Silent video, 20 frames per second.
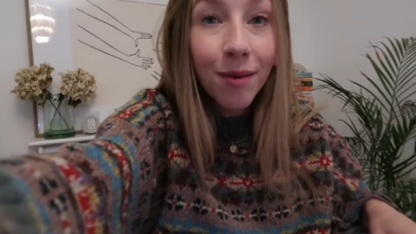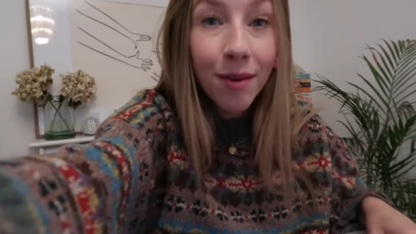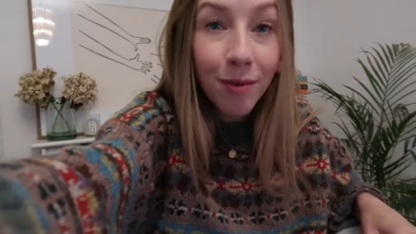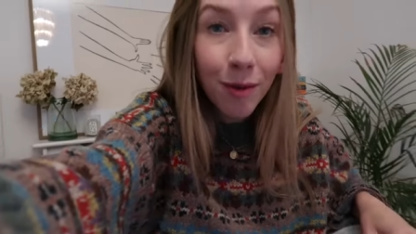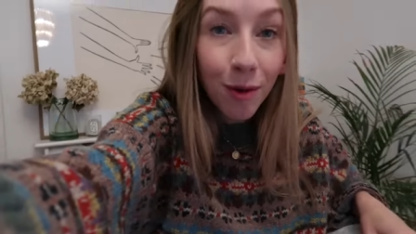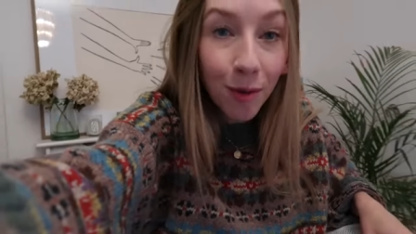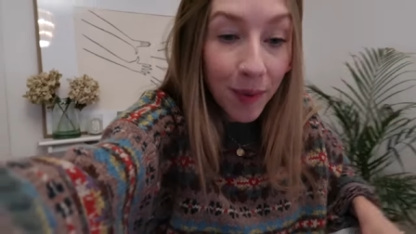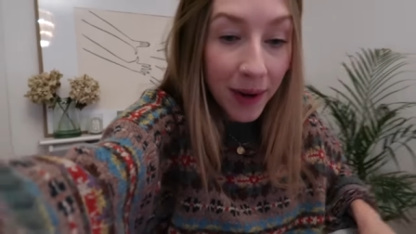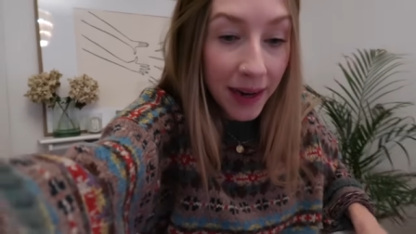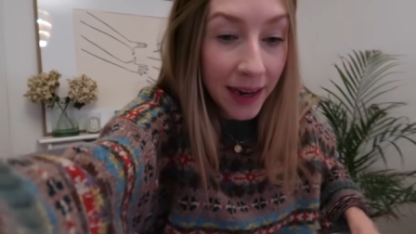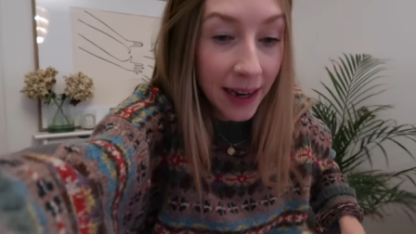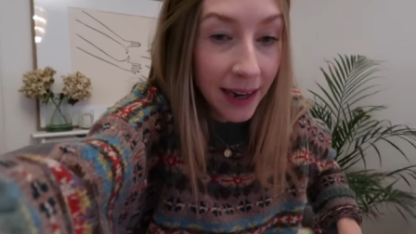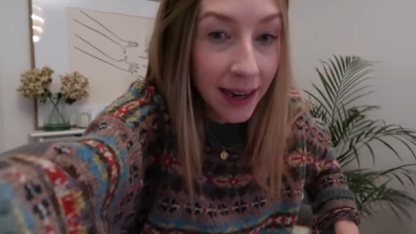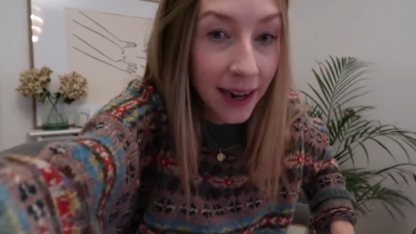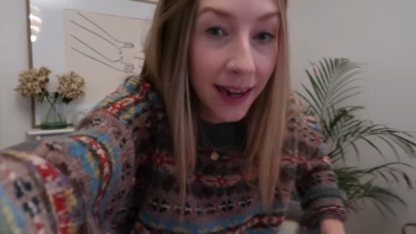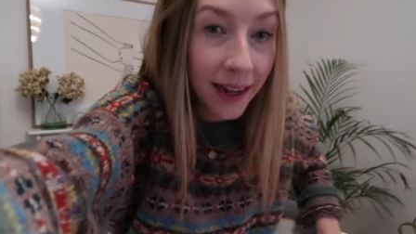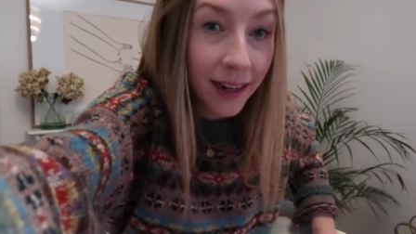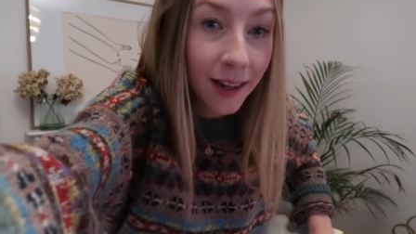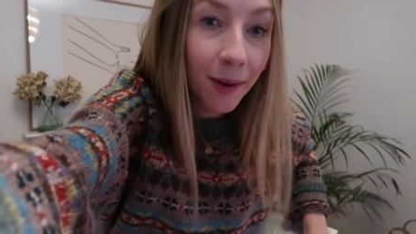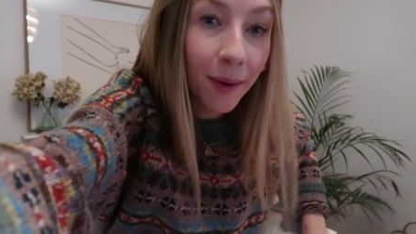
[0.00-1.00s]
We've all been in
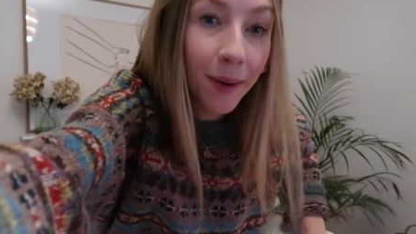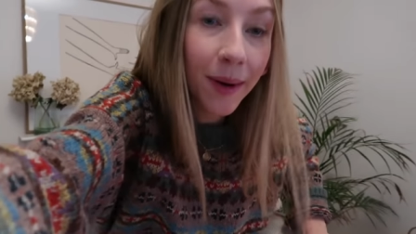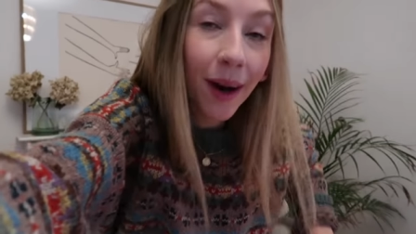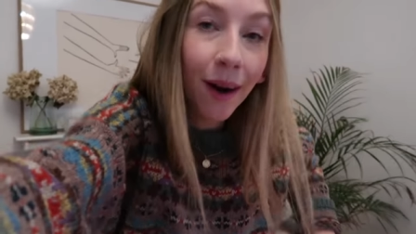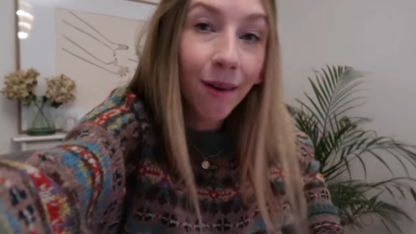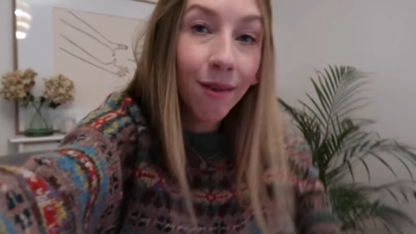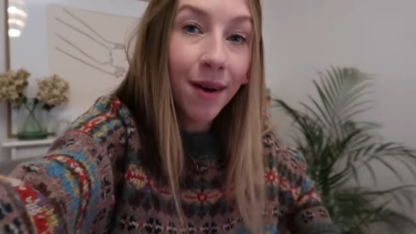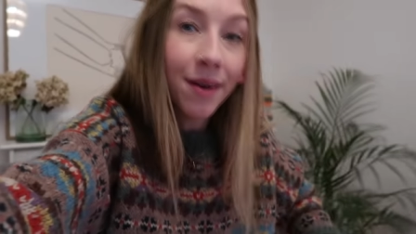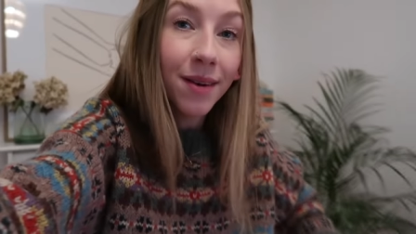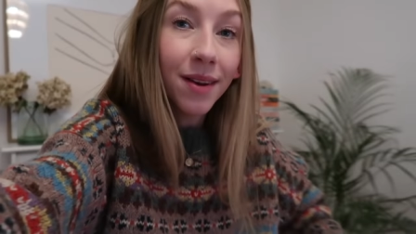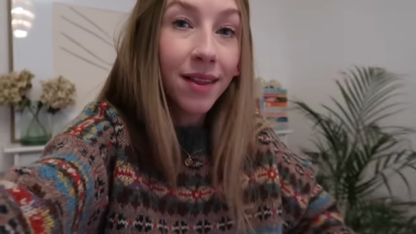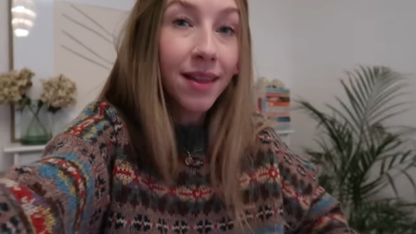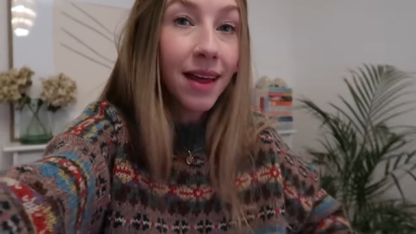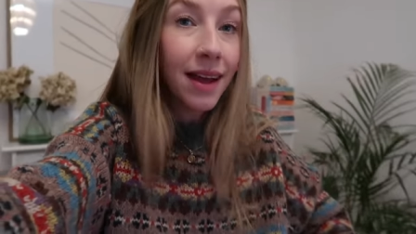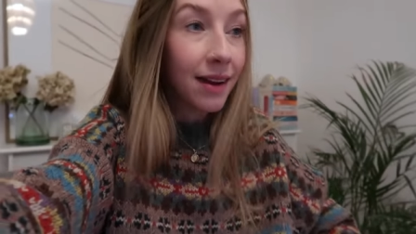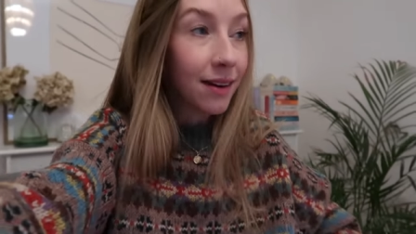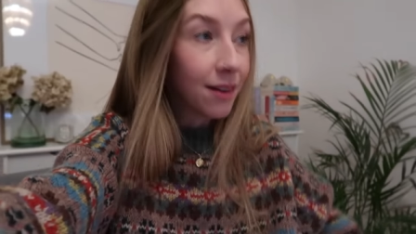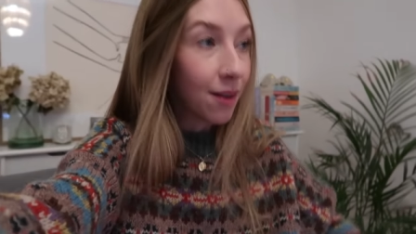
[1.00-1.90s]
here doing our own thing.